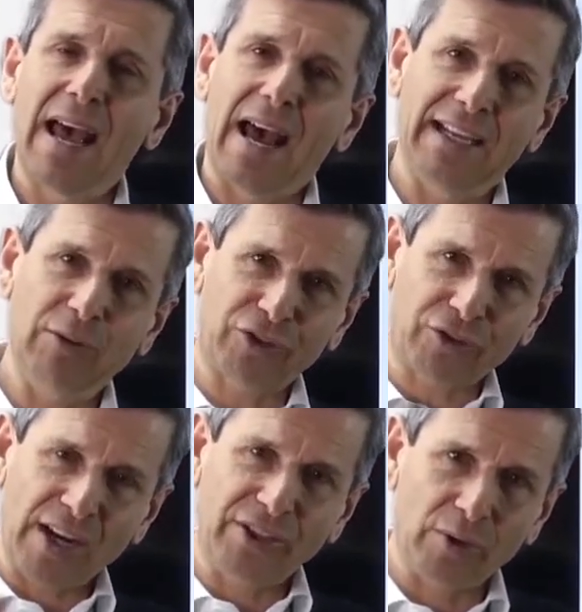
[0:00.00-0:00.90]
And he was
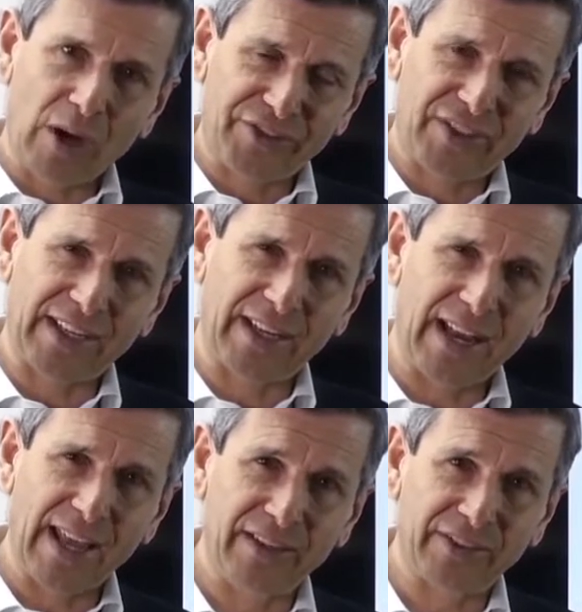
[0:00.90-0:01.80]
trying to
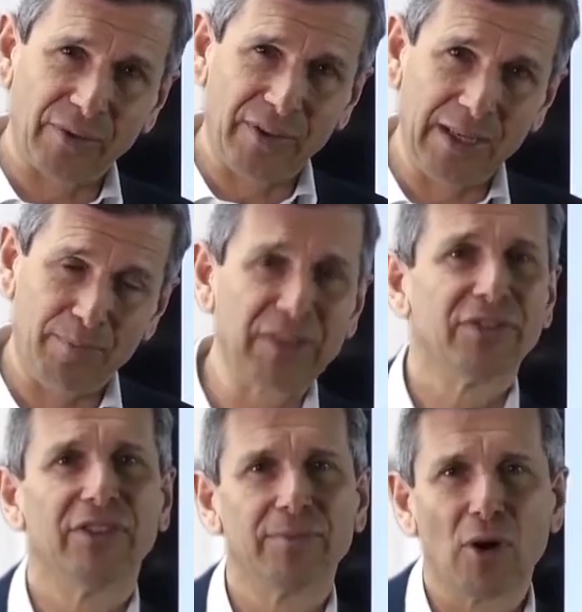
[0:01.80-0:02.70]
articulate the
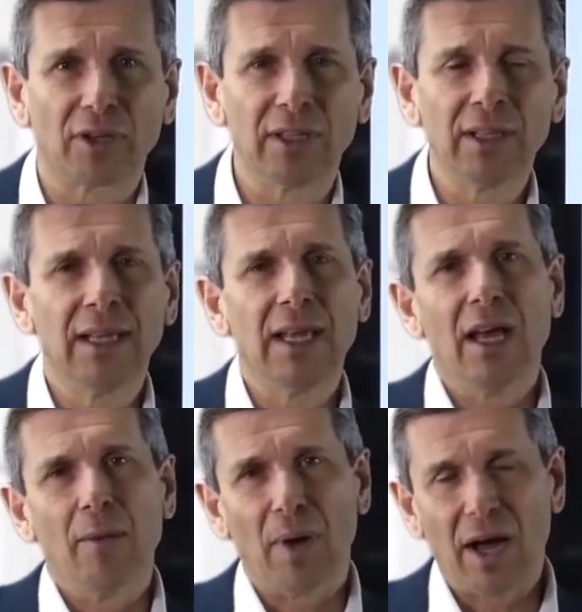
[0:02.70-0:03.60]
business model
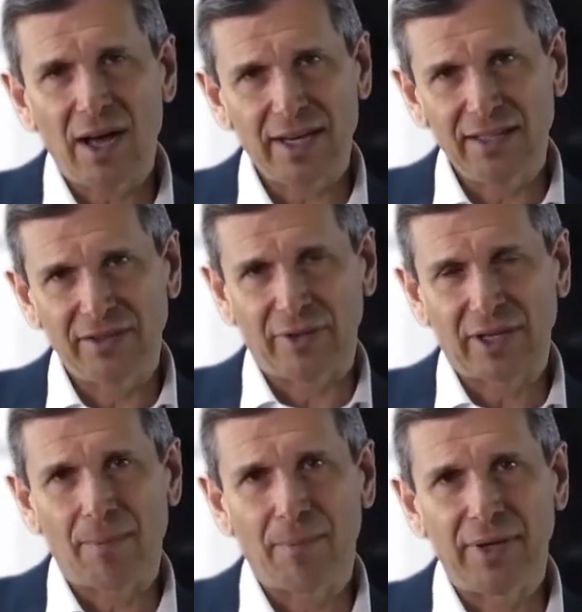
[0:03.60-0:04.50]
behind the
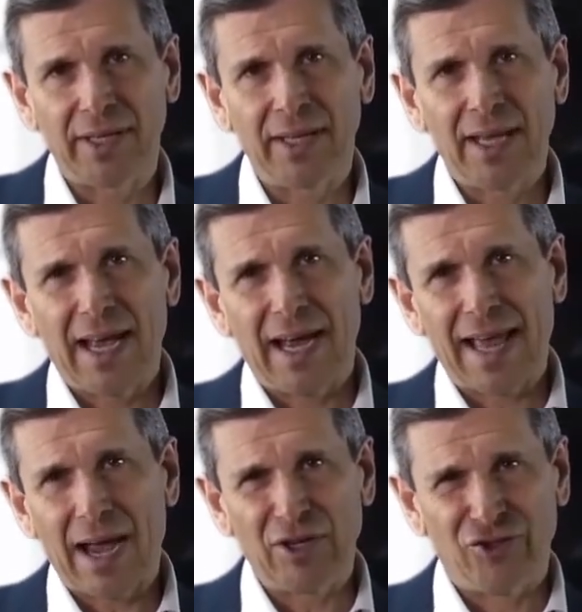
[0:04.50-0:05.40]
company and
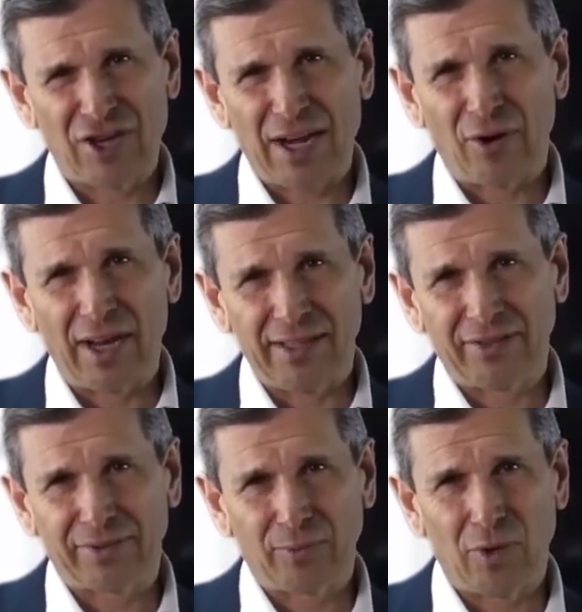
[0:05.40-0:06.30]
how it
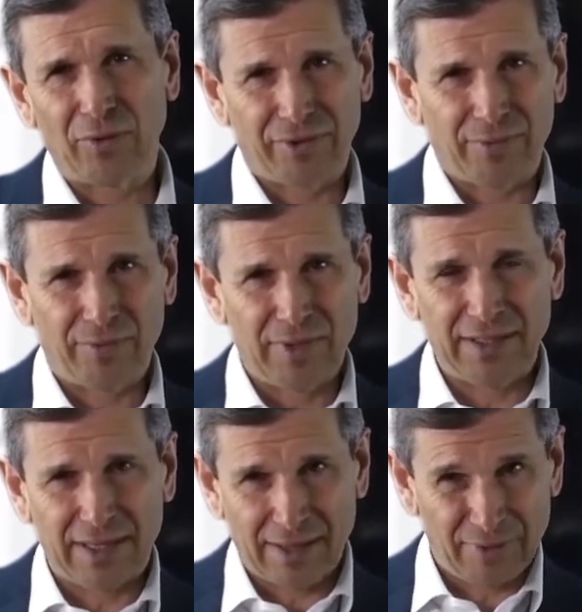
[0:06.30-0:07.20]
generates
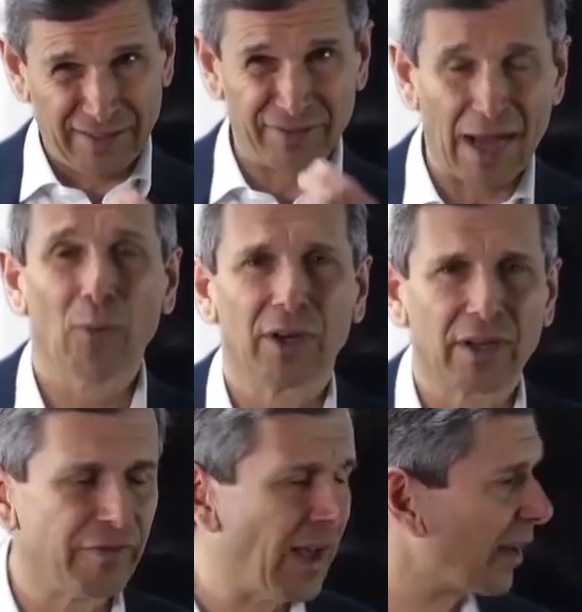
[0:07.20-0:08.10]
these network
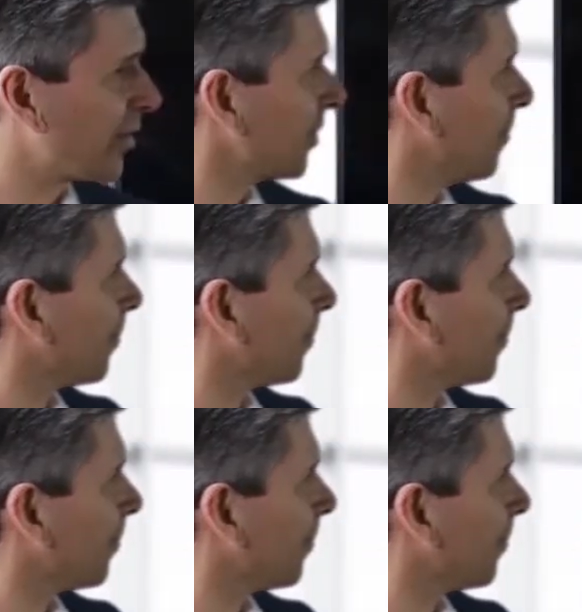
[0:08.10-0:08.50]
effects.